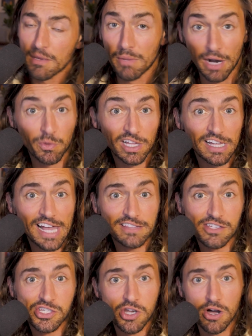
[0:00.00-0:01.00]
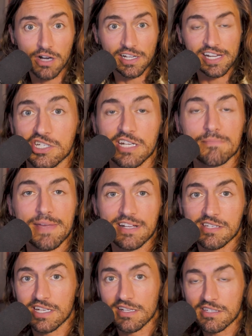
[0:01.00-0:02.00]
But I really like the song. It just didn't
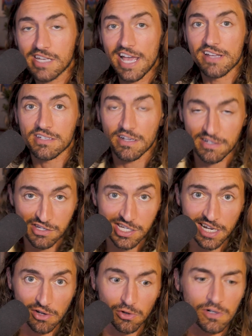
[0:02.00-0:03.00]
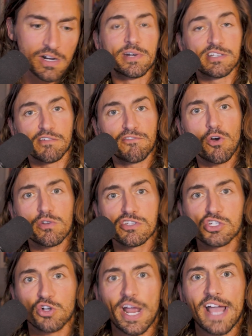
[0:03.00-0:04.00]
make sense as a single, but as a
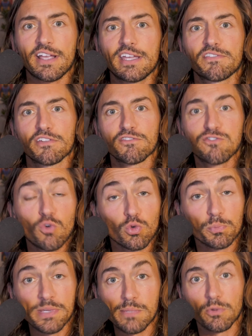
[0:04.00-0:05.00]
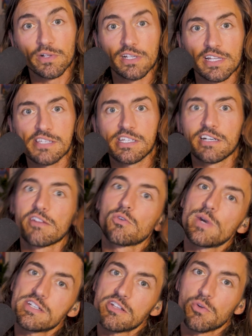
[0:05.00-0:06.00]
focus track, if it fooled people into listening to the
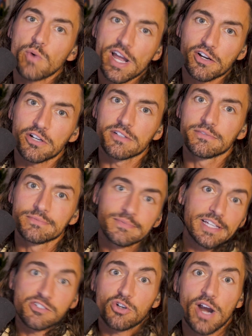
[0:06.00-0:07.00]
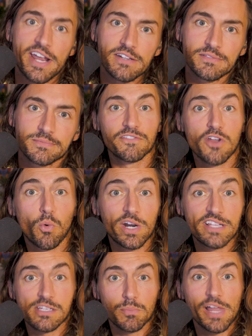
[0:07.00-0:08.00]
rest of the record, that's great. If no
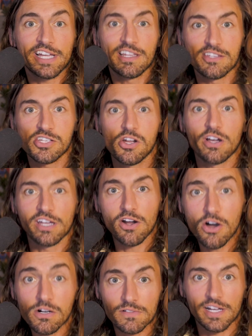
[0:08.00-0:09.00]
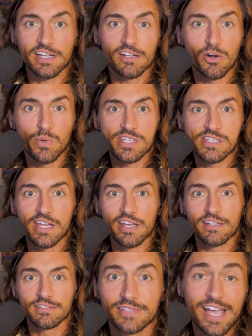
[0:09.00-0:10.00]
one ends up liking the song at all, I can always
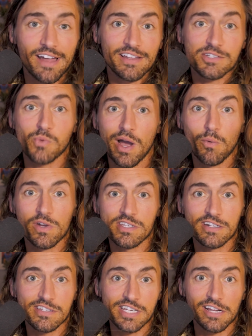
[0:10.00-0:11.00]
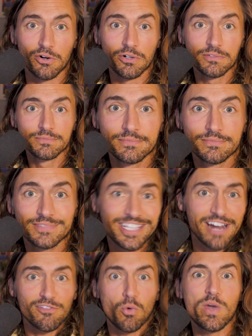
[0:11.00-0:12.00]
say, yeah, that's why it wasn't a single. It's
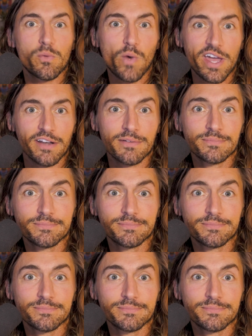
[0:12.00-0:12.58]
kind of a win-win.